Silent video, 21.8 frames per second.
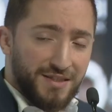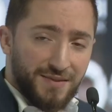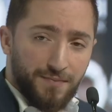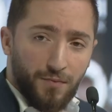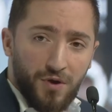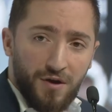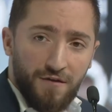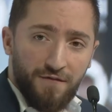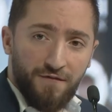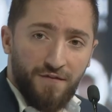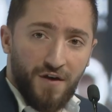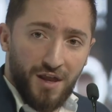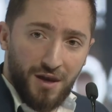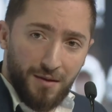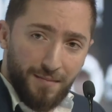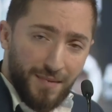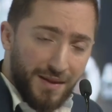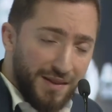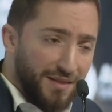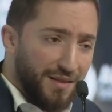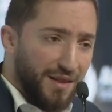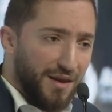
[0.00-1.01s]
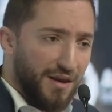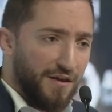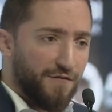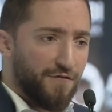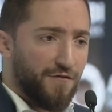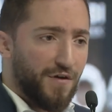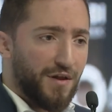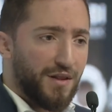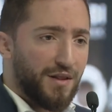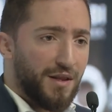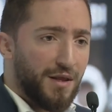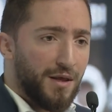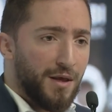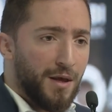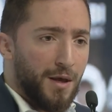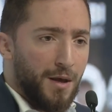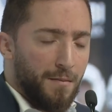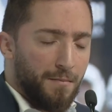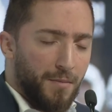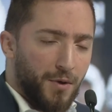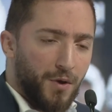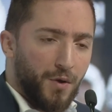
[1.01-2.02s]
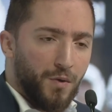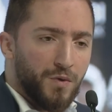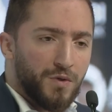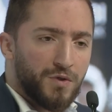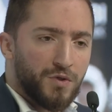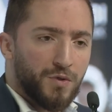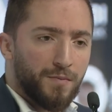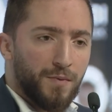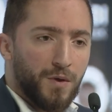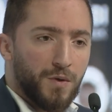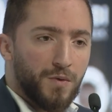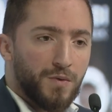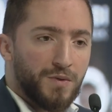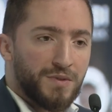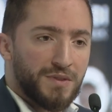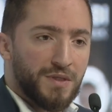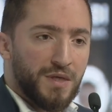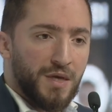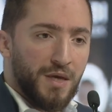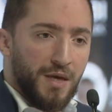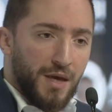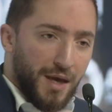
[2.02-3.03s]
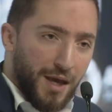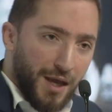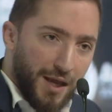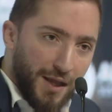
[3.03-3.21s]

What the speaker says: it's more environmentally friendly, but also because